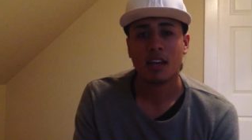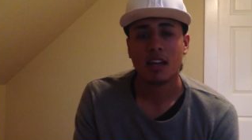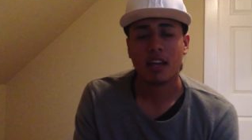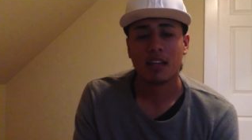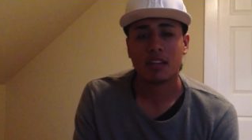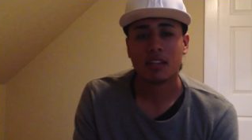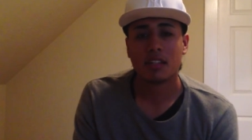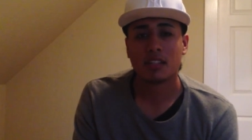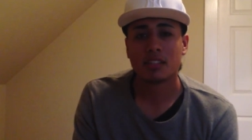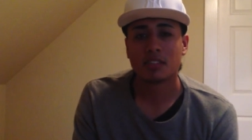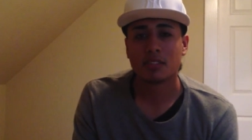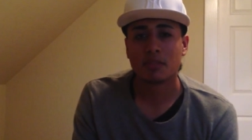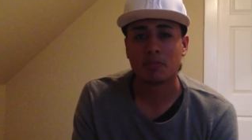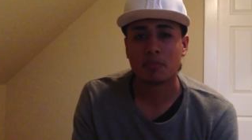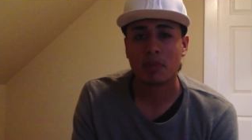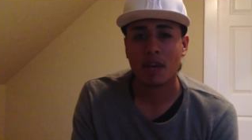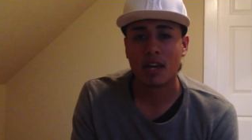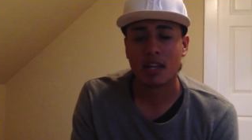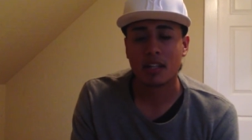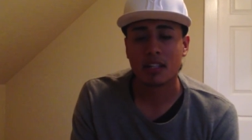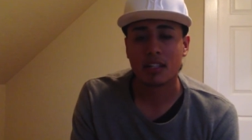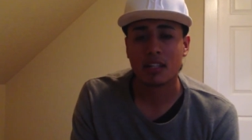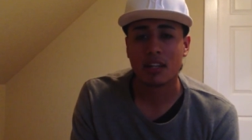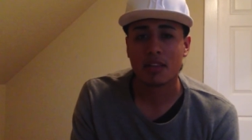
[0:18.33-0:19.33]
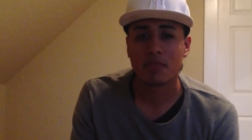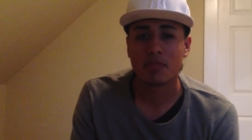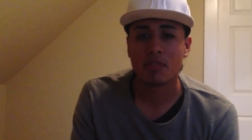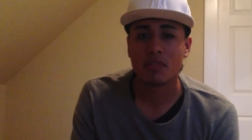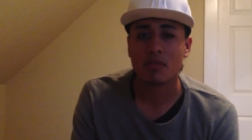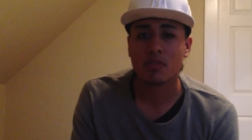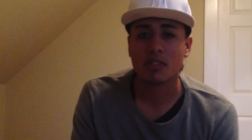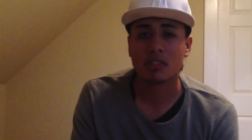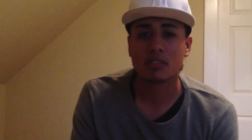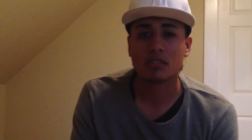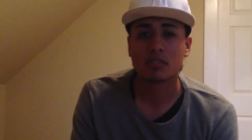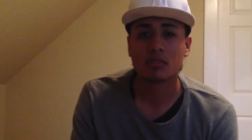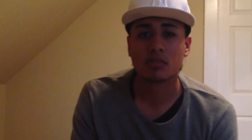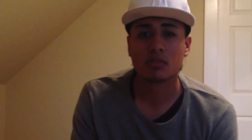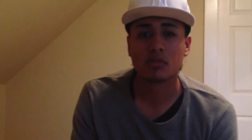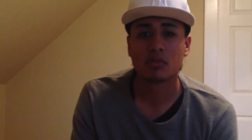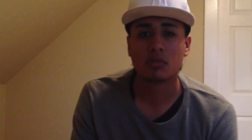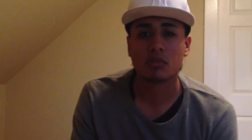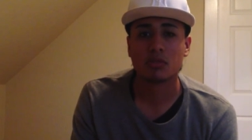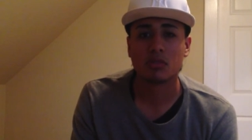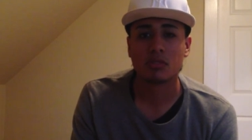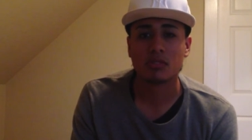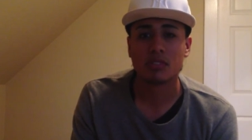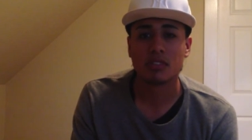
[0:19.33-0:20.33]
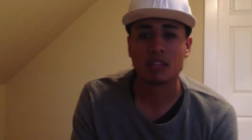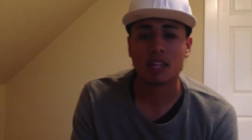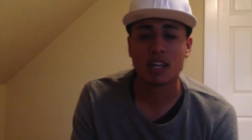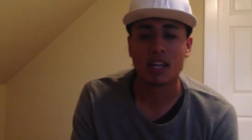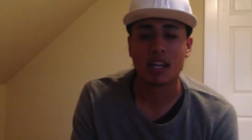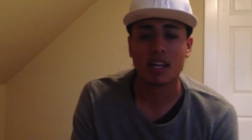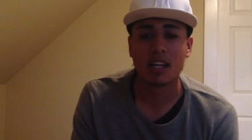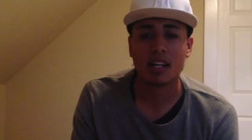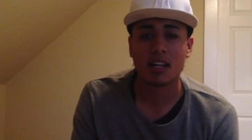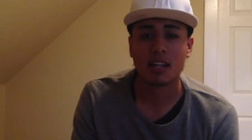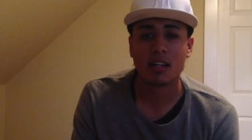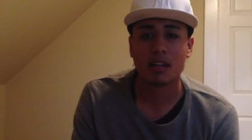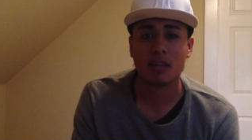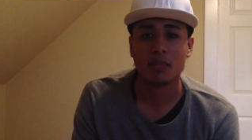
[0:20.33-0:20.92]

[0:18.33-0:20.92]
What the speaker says: It doesn't matter if you went to school or not.